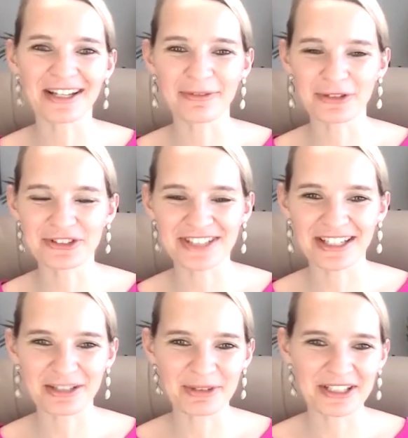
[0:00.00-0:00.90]
love what you said
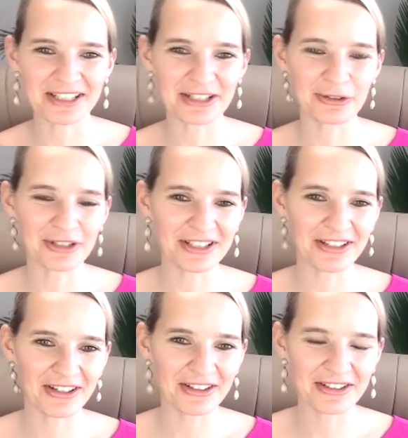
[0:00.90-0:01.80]
in the beginning. You can
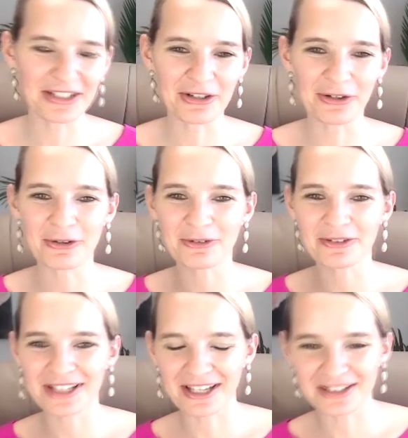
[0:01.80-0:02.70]
either, you know,
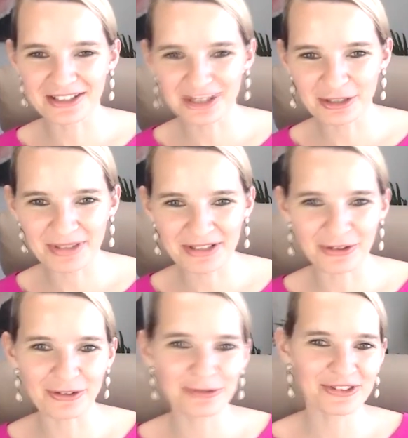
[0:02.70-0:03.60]
gain a little bit
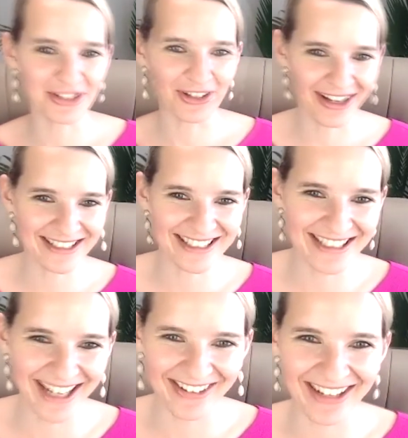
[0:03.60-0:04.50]
or lose a lot.
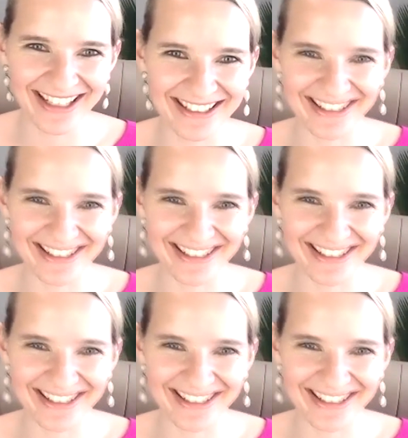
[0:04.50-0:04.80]
Yeah.